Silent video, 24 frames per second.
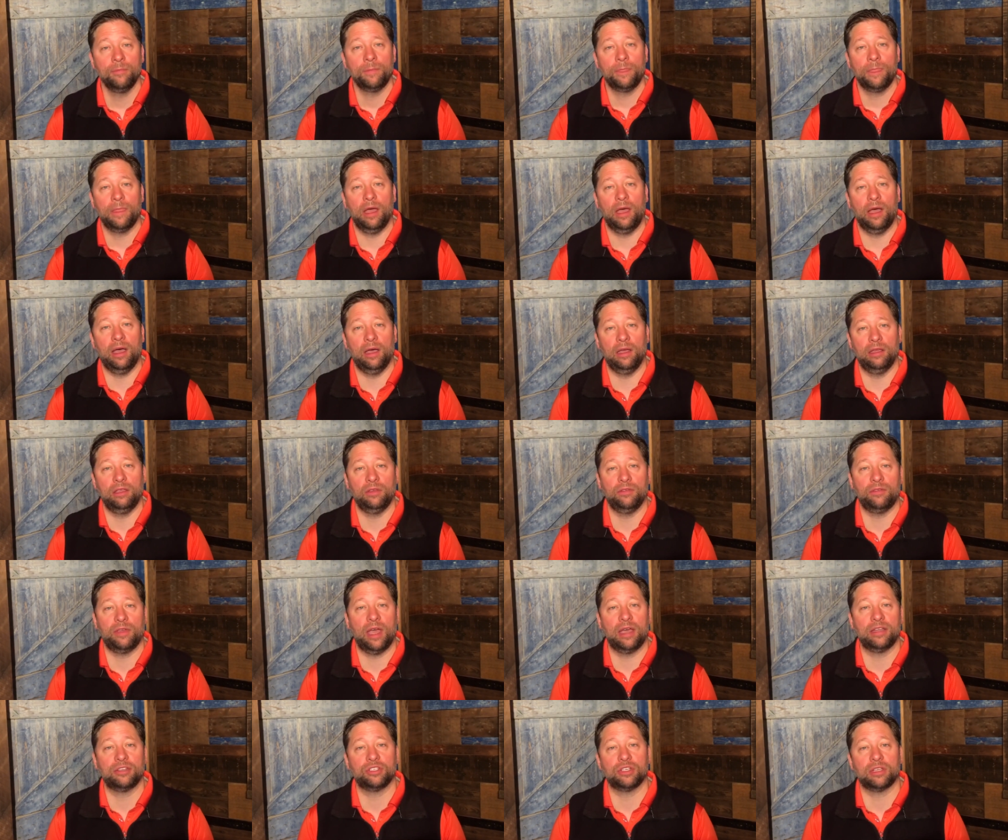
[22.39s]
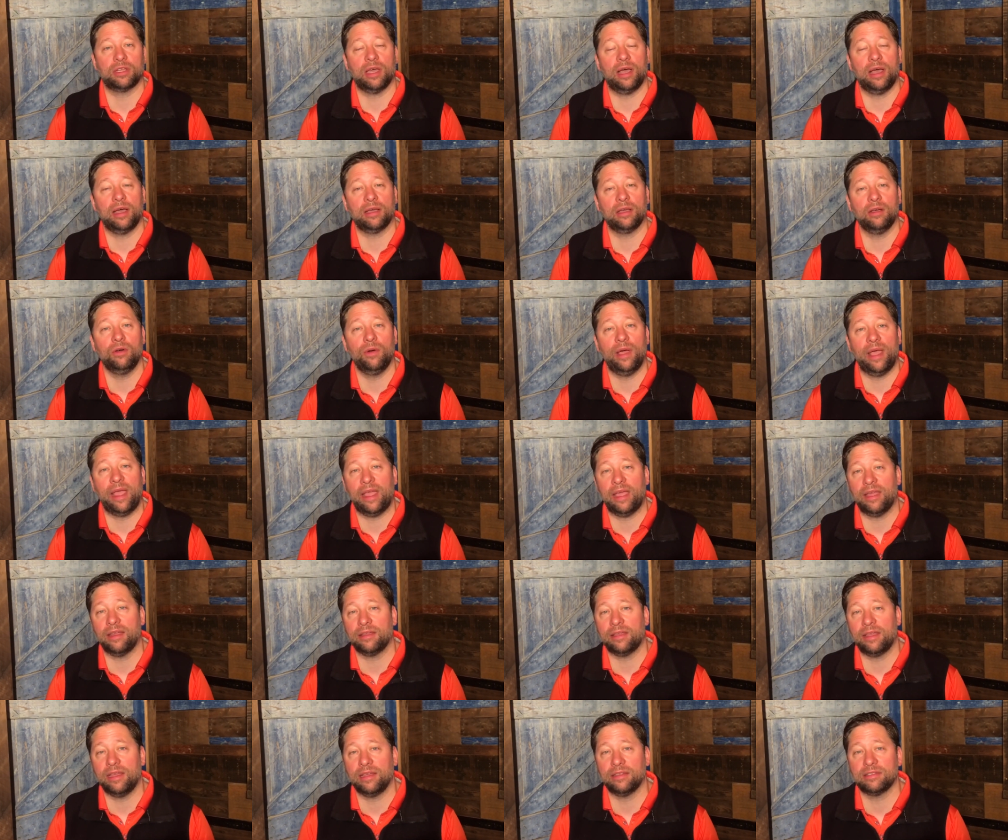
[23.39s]
Uh, you've got Chicago
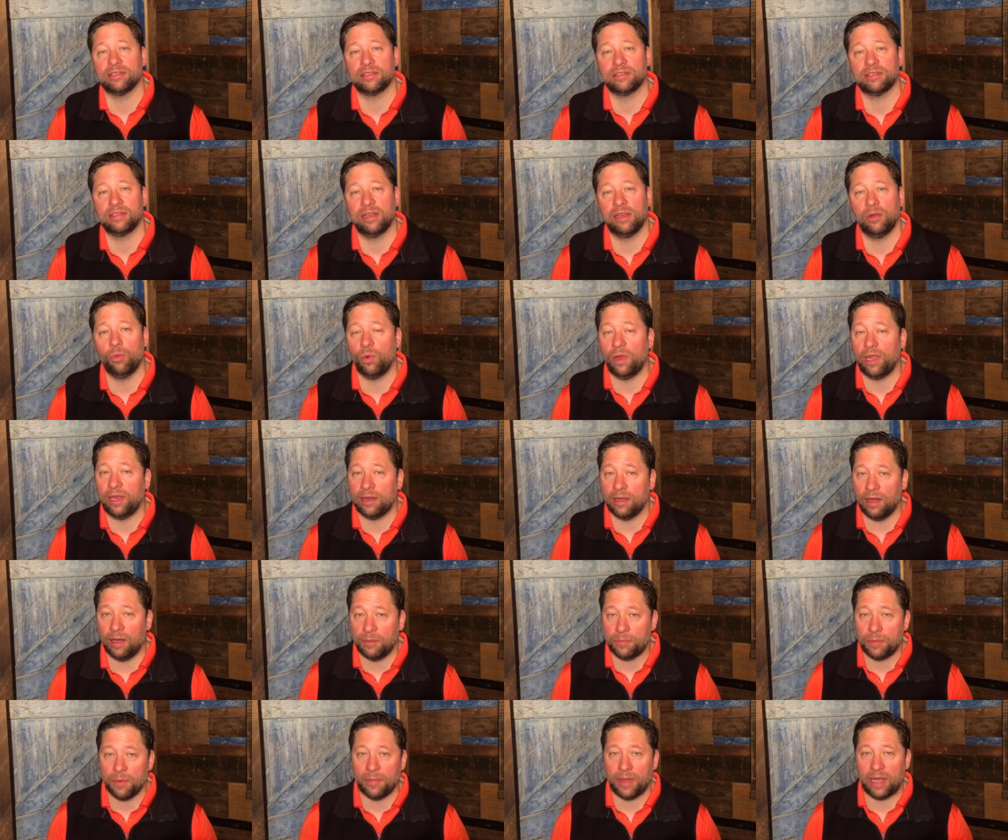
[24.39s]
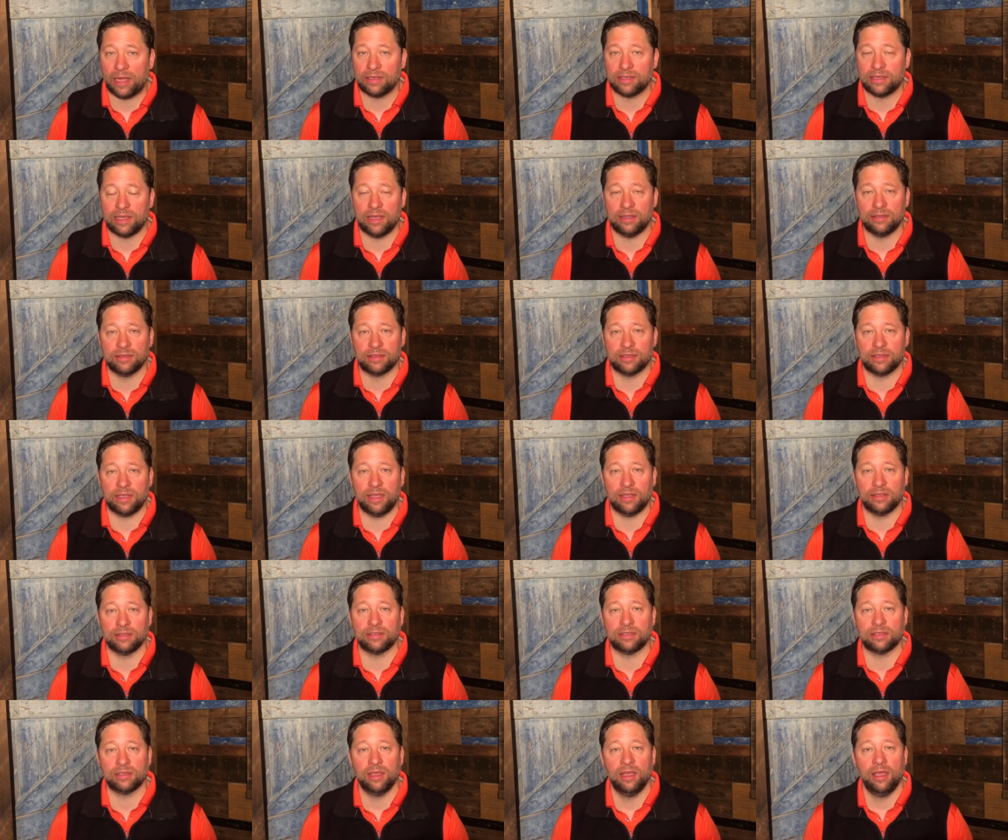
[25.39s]
and Kansas City wheat up about 10
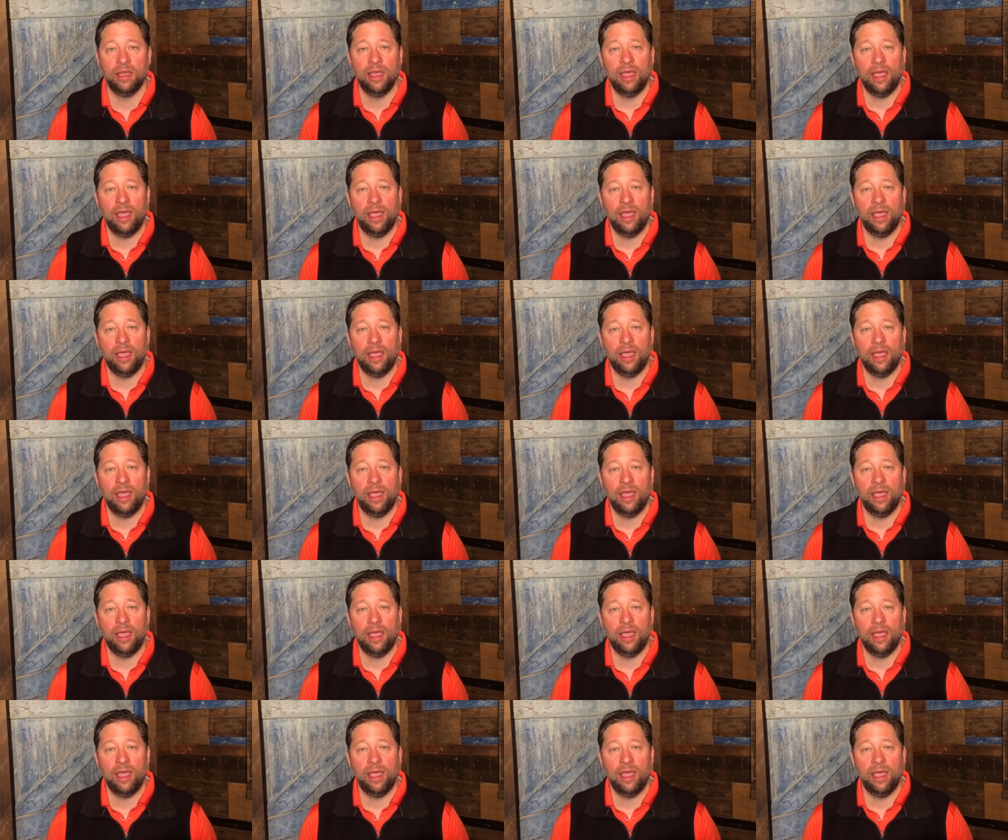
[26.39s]
cents